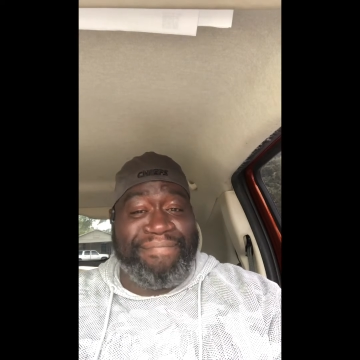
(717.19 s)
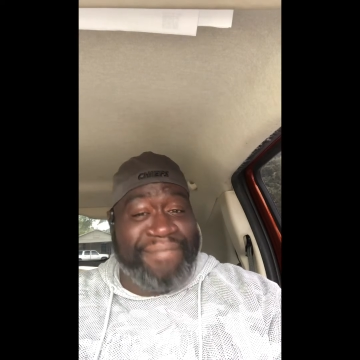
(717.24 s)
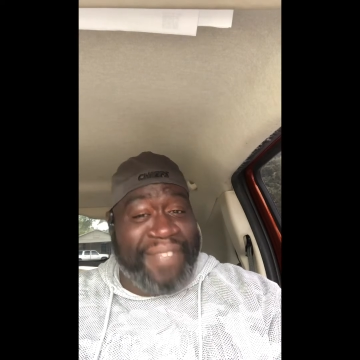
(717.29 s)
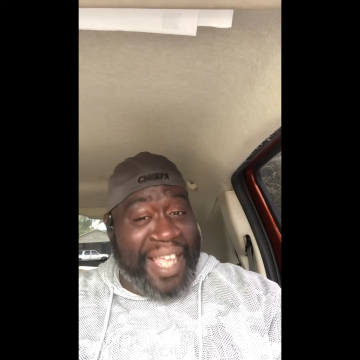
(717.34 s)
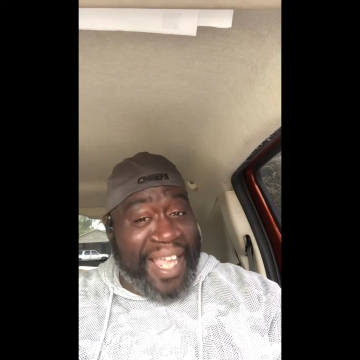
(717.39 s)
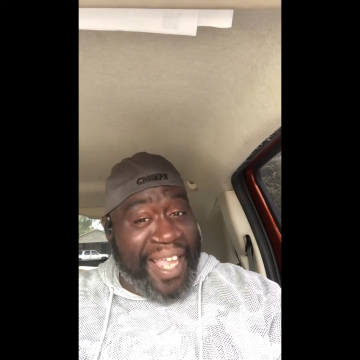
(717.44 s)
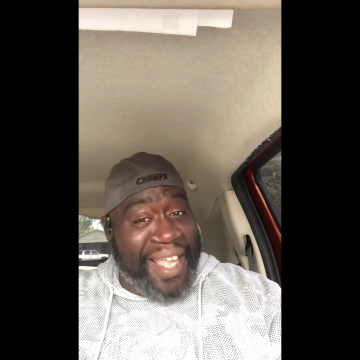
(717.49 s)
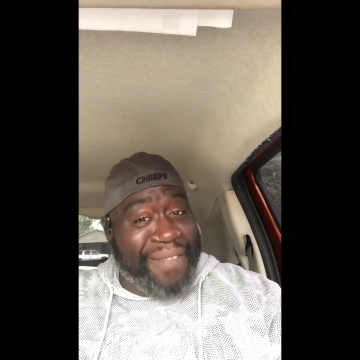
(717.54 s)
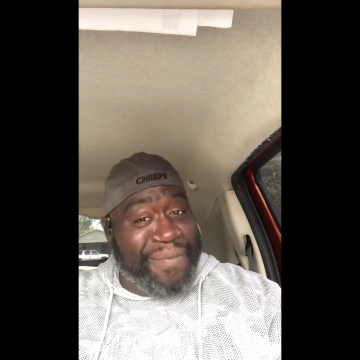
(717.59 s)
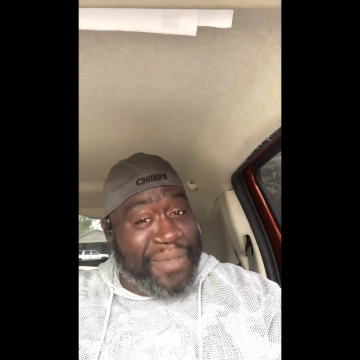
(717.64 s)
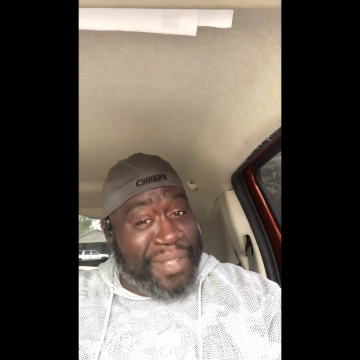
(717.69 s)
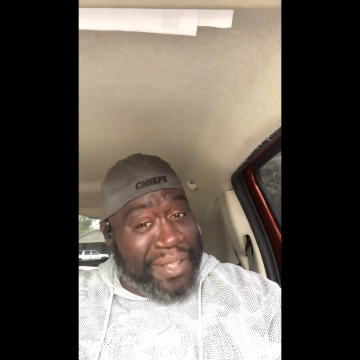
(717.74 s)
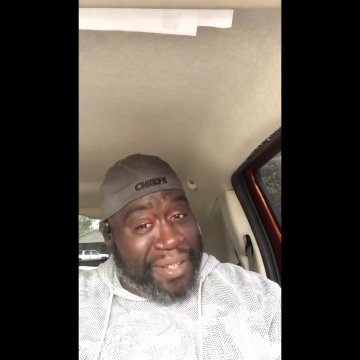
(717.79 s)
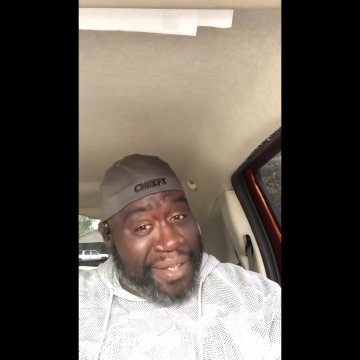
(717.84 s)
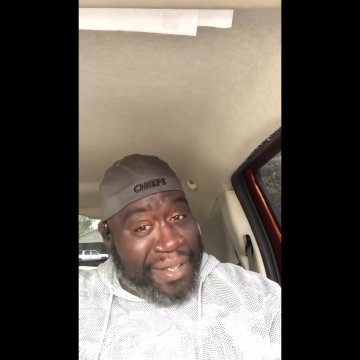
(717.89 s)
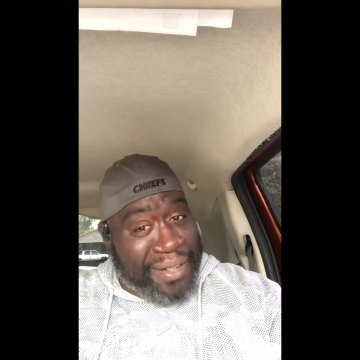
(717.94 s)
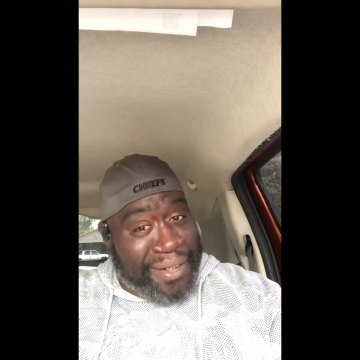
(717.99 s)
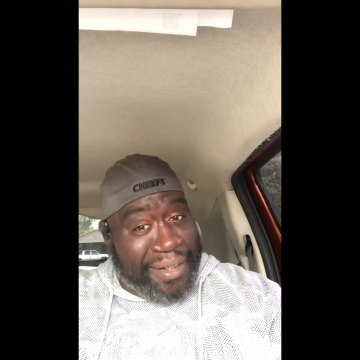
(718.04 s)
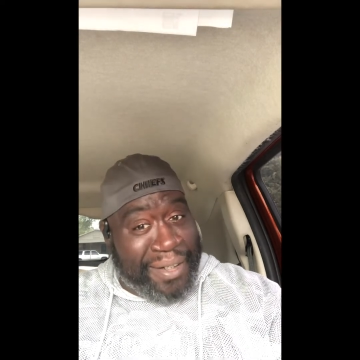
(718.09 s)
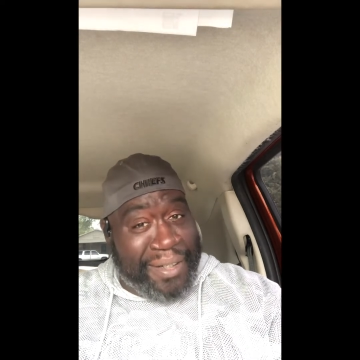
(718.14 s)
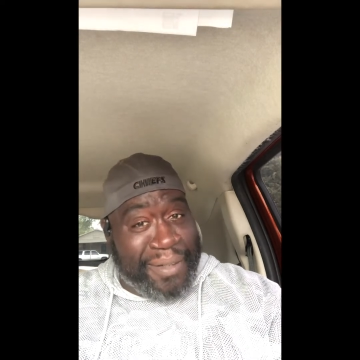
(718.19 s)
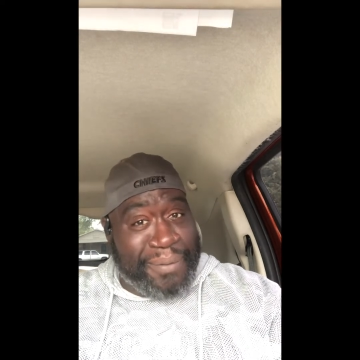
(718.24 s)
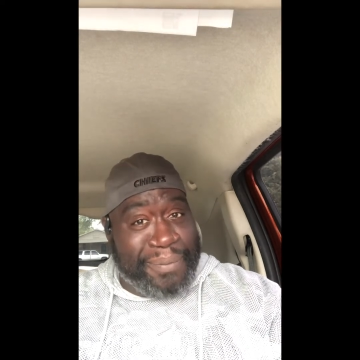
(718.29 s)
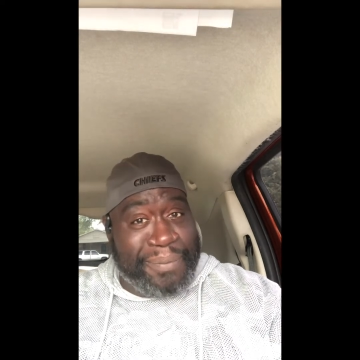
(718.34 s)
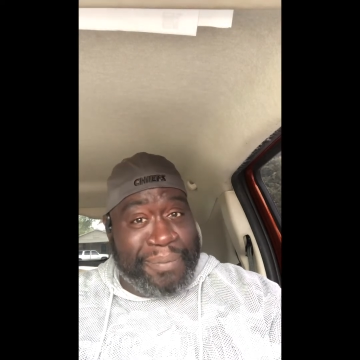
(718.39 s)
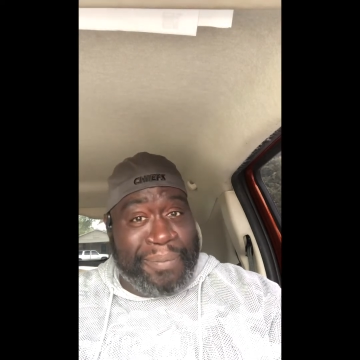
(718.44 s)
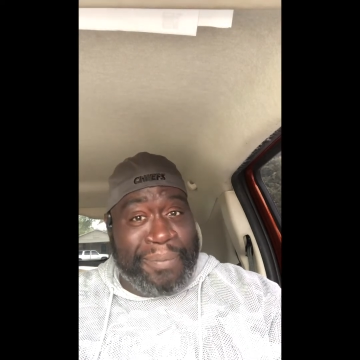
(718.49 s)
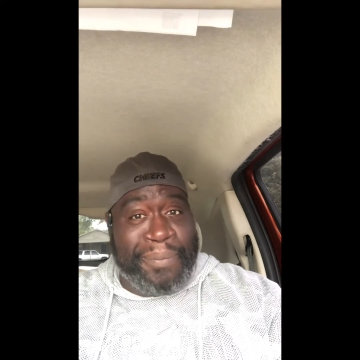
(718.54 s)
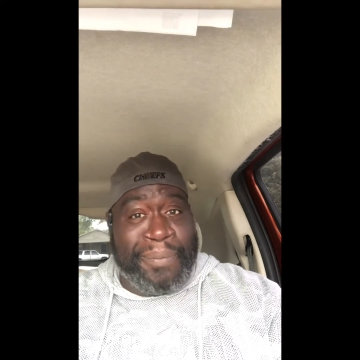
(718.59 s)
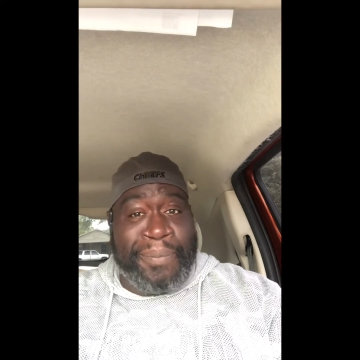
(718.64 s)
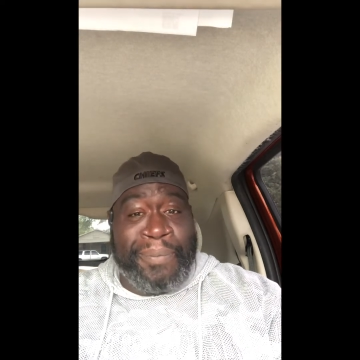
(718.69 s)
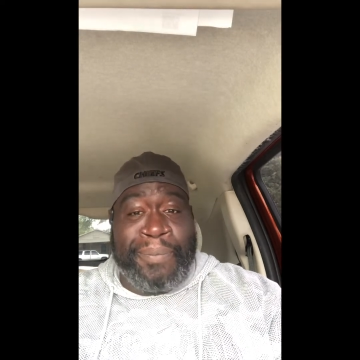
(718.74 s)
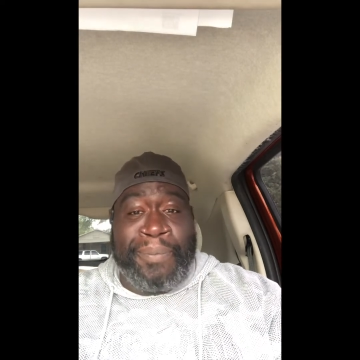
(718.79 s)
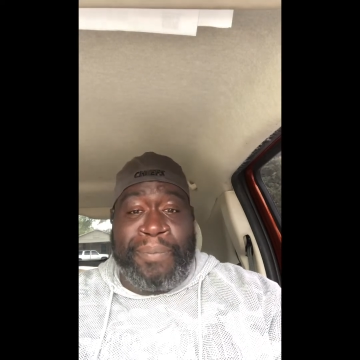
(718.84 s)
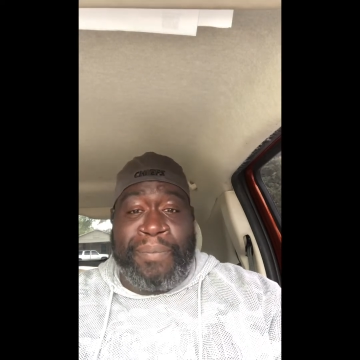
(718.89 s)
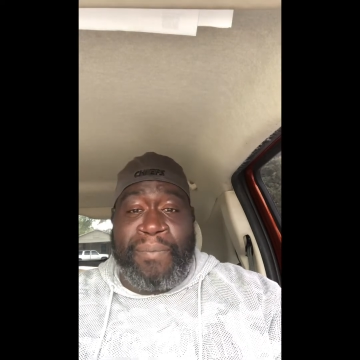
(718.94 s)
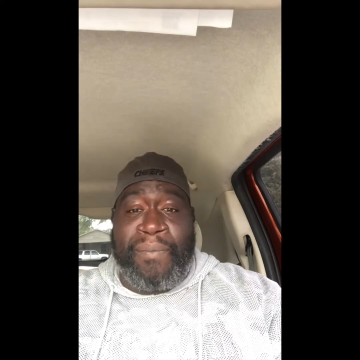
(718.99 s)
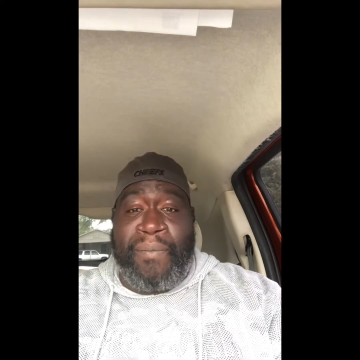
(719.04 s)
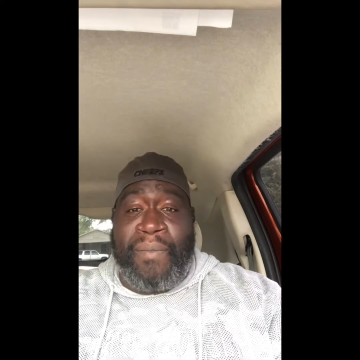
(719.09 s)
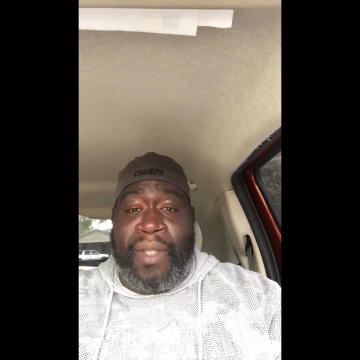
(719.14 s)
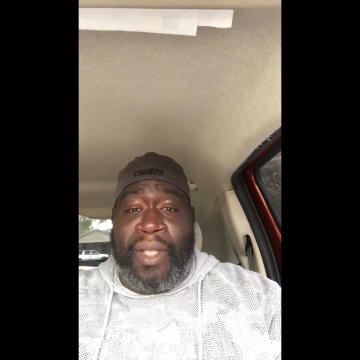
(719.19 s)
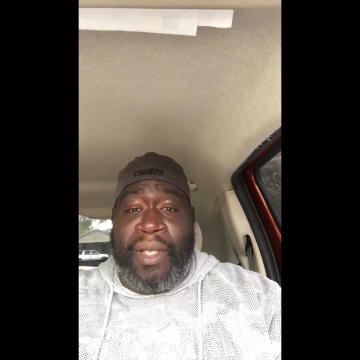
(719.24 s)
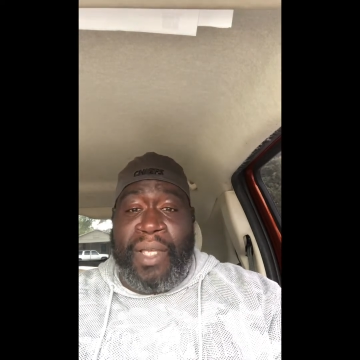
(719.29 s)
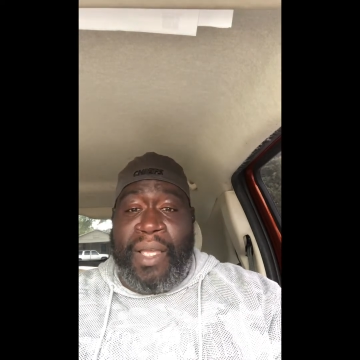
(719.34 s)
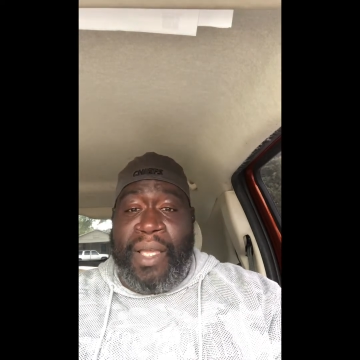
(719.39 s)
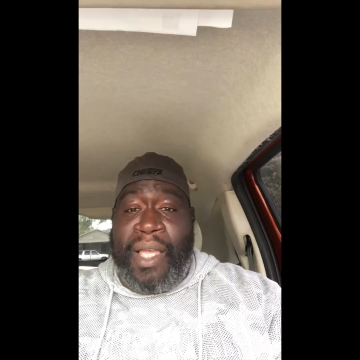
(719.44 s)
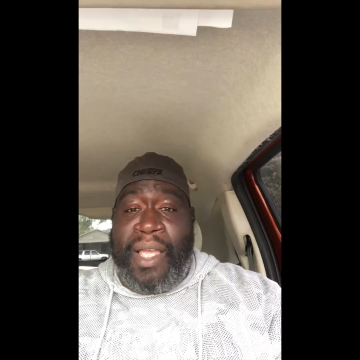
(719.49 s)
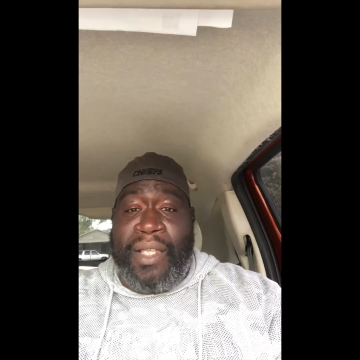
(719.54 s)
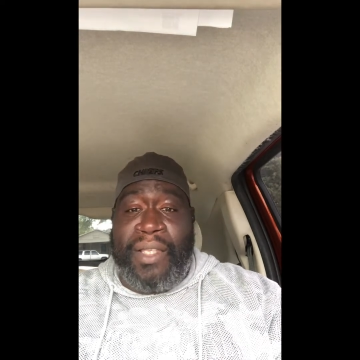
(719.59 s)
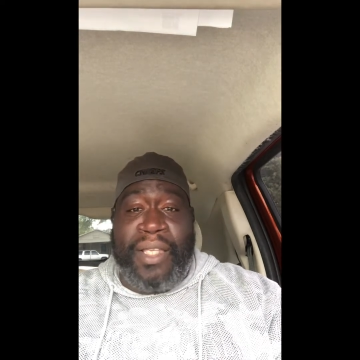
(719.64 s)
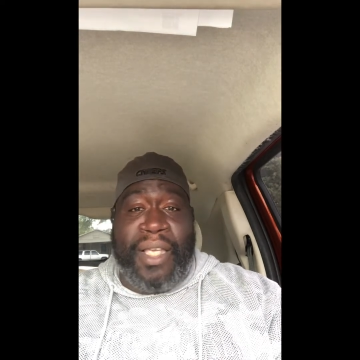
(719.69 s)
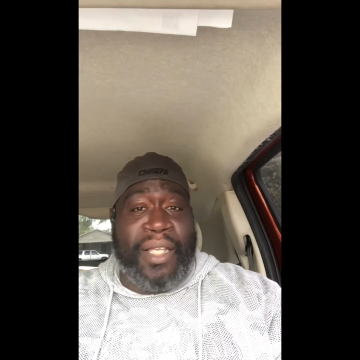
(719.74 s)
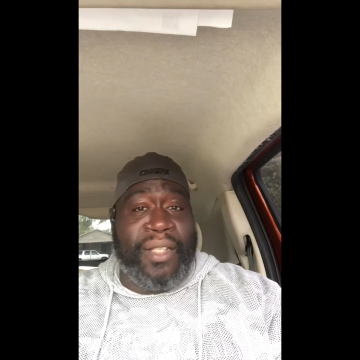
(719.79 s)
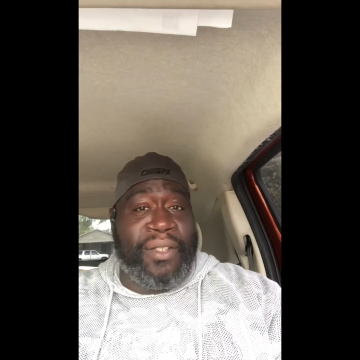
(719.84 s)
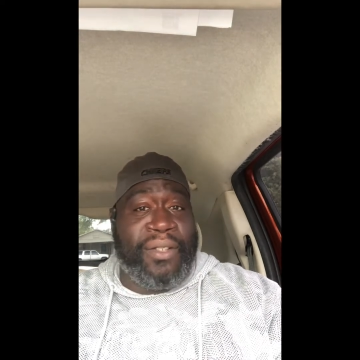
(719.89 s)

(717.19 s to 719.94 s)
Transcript: and the ugly. And yet you